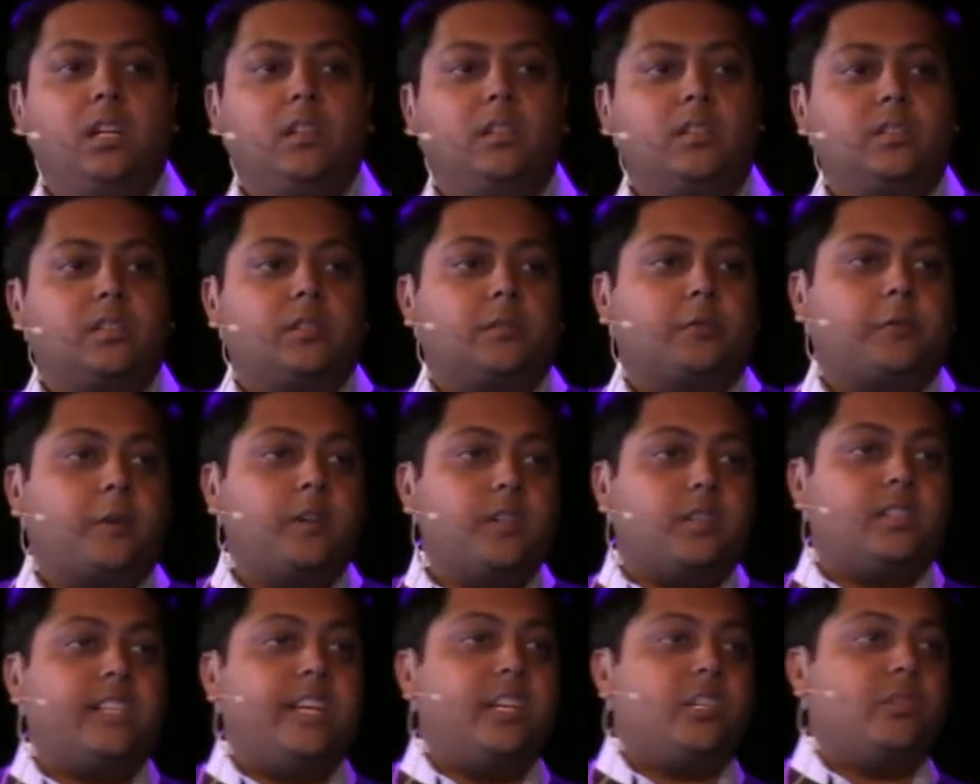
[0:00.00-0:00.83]
There's the
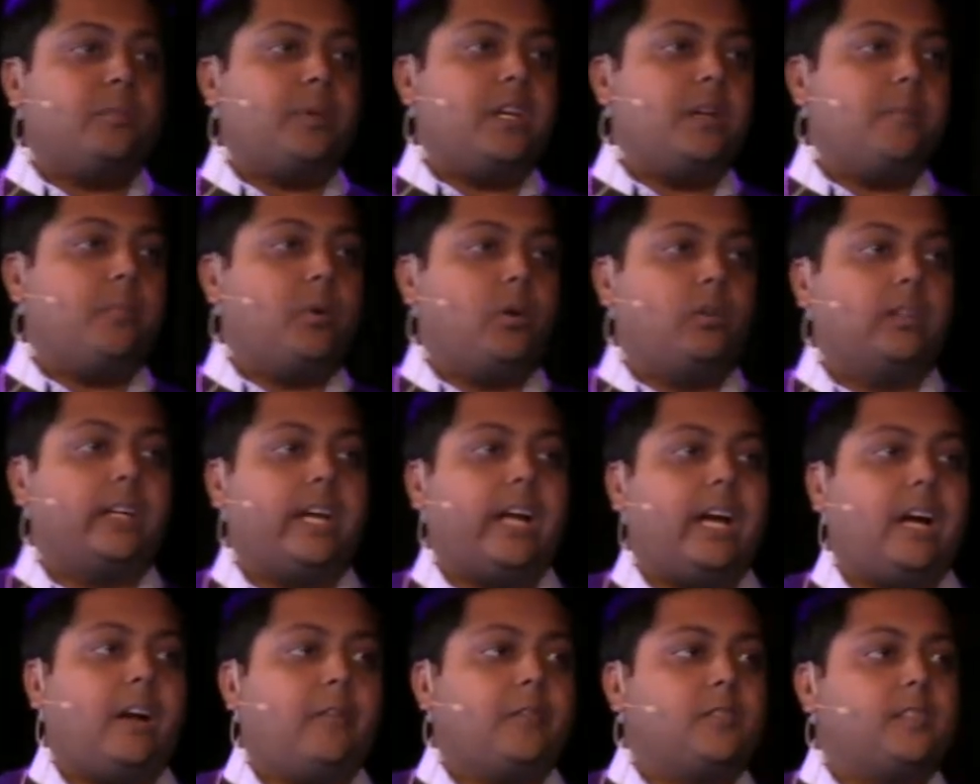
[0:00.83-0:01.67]
first stage of people, they
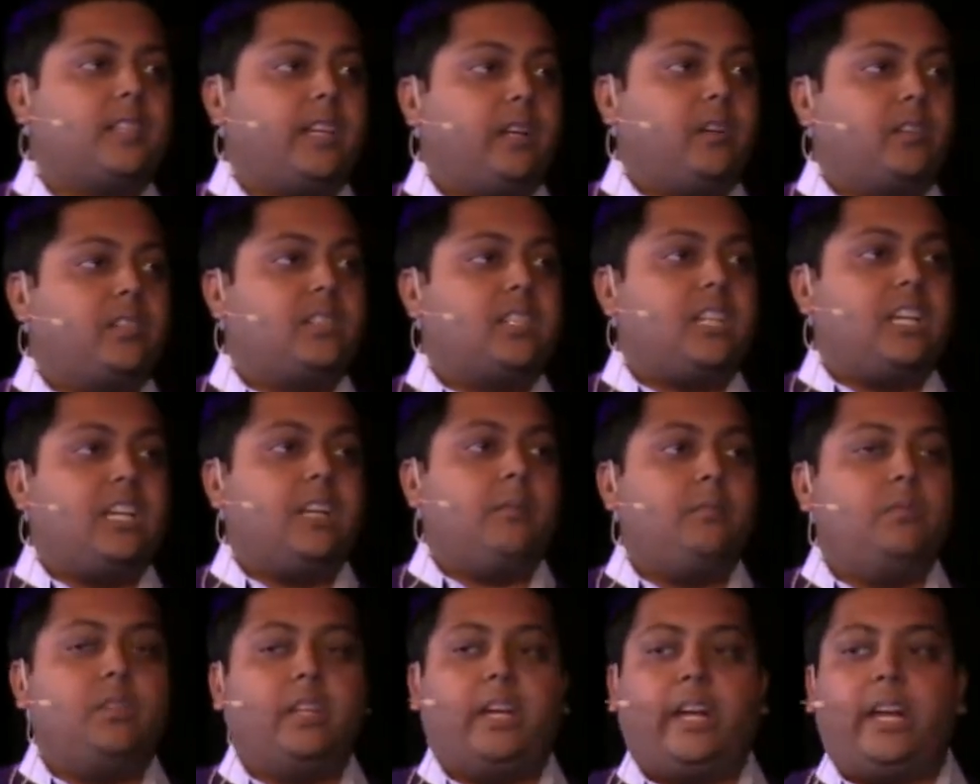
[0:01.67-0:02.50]
have a sales
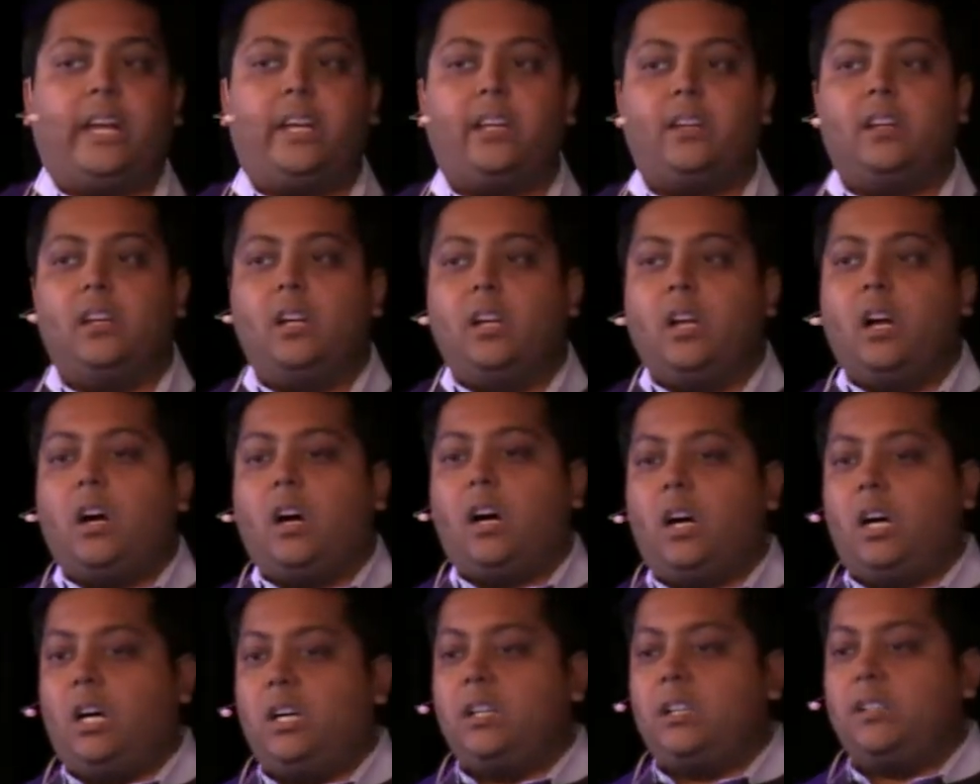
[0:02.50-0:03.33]
team, they
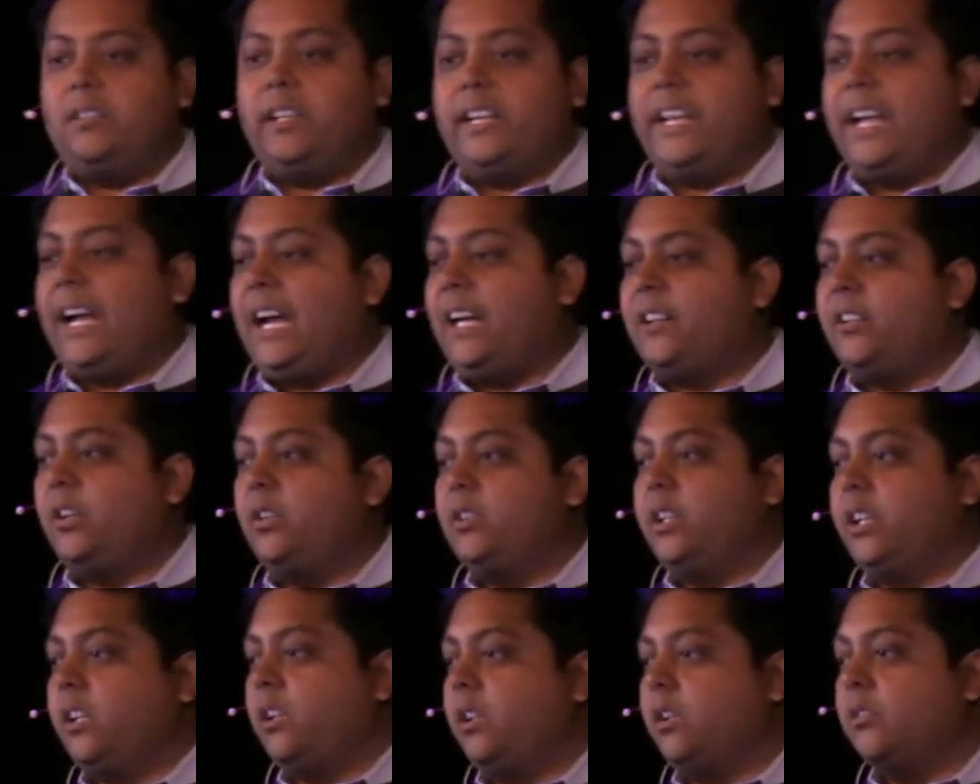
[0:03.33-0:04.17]
hunt, they
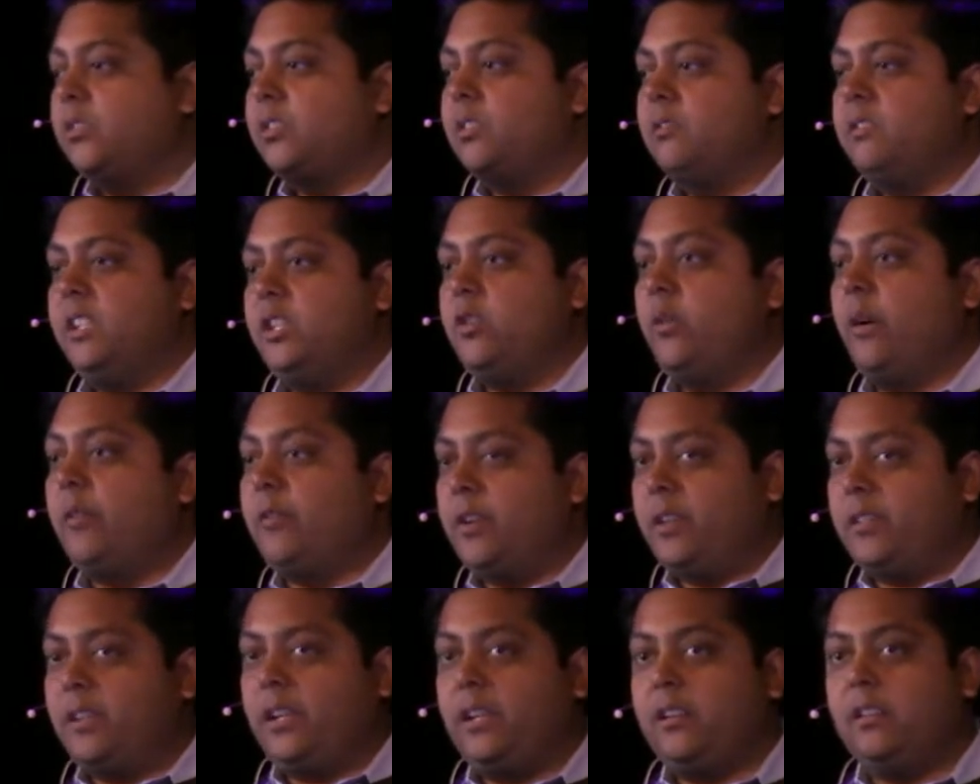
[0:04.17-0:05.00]
gather, they close, they do
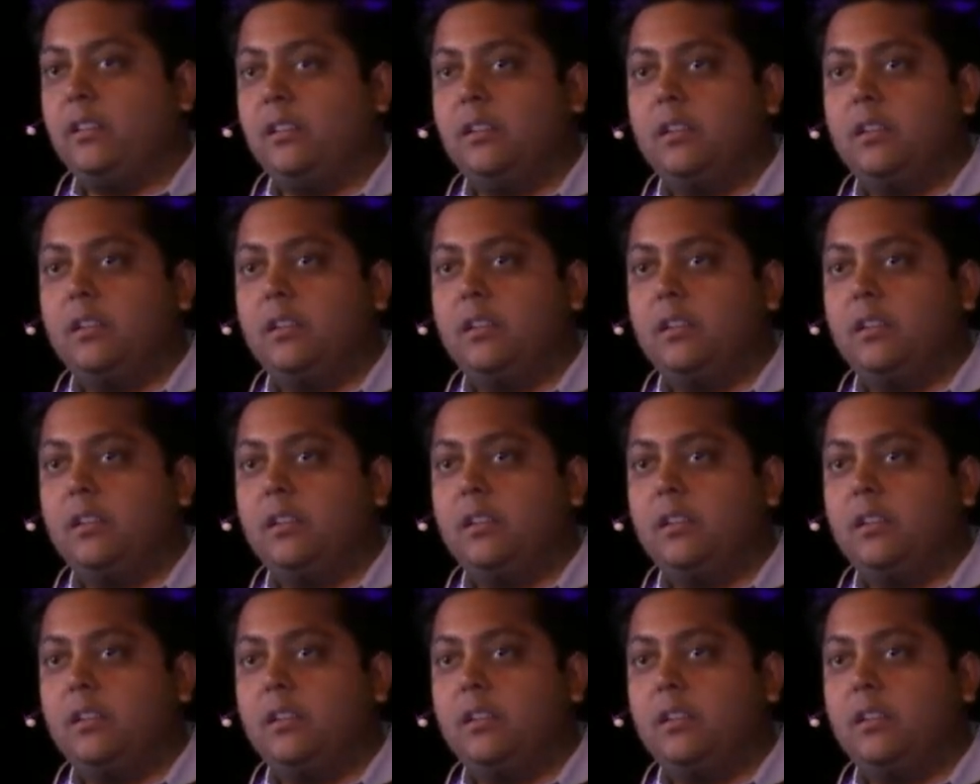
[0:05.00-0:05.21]
everything.